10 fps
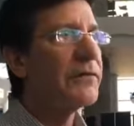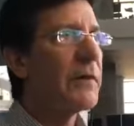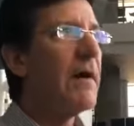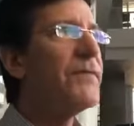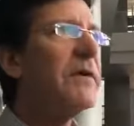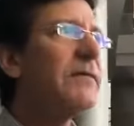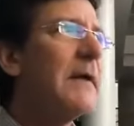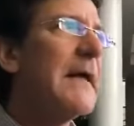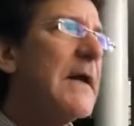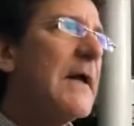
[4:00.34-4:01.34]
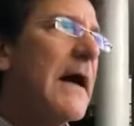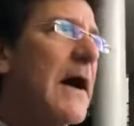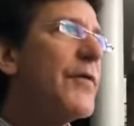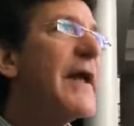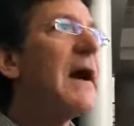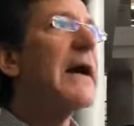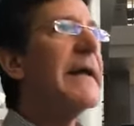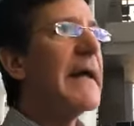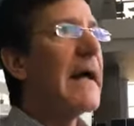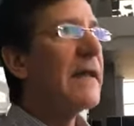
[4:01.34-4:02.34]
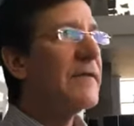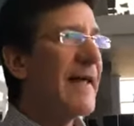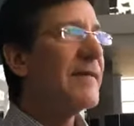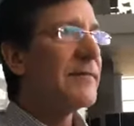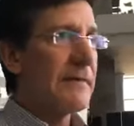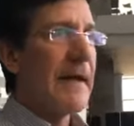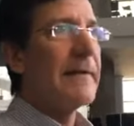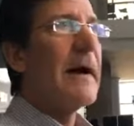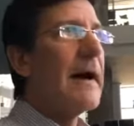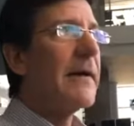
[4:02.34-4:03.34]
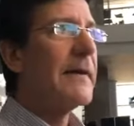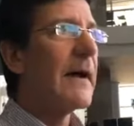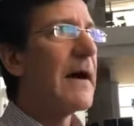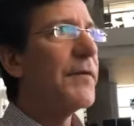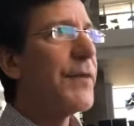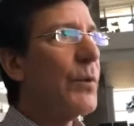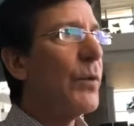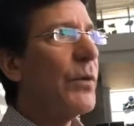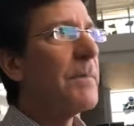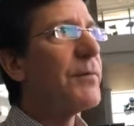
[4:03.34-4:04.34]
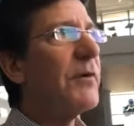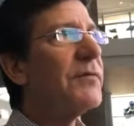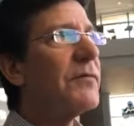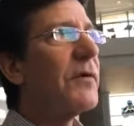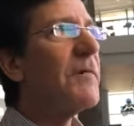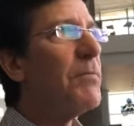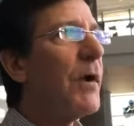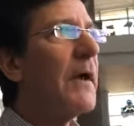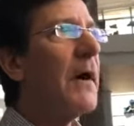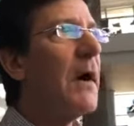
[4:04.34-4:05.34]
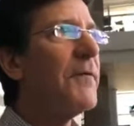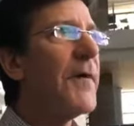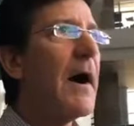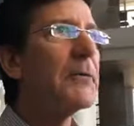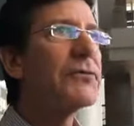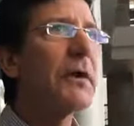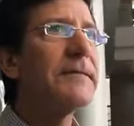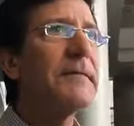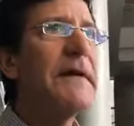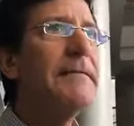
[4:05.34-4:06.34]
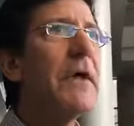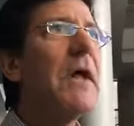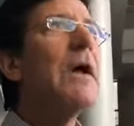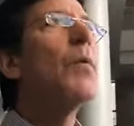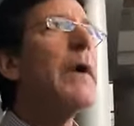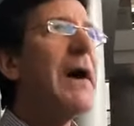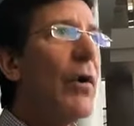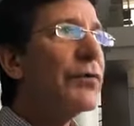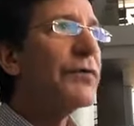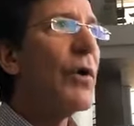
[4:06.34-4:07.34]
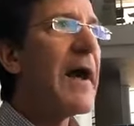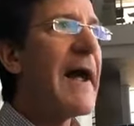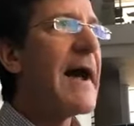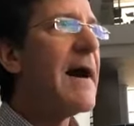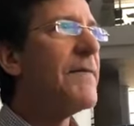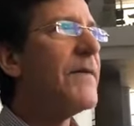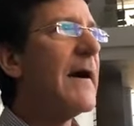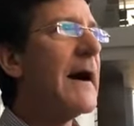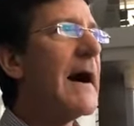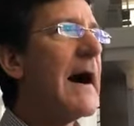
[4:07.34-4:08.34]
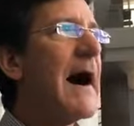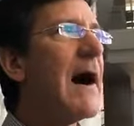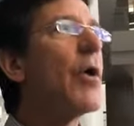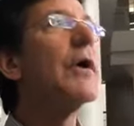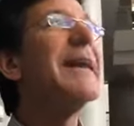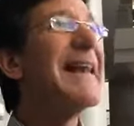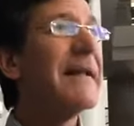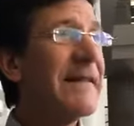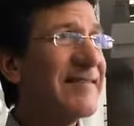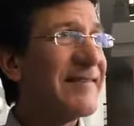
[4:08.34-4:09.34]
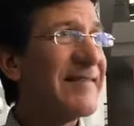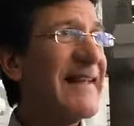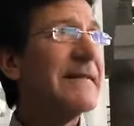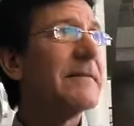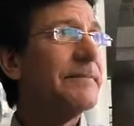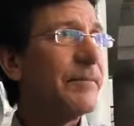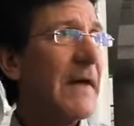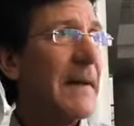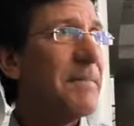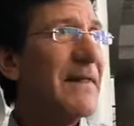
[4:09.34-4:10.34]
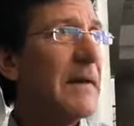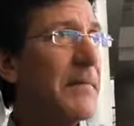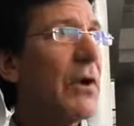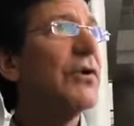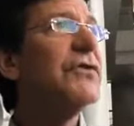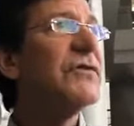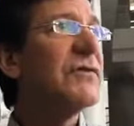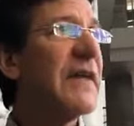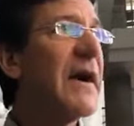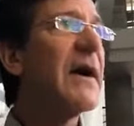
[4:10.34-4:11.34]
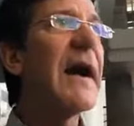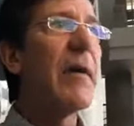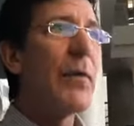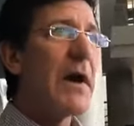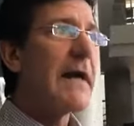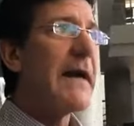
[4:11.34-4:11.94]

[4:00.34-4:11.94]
office, regarding deaths that are through the process of autopsy. We also have our state epidemiologists there, and we are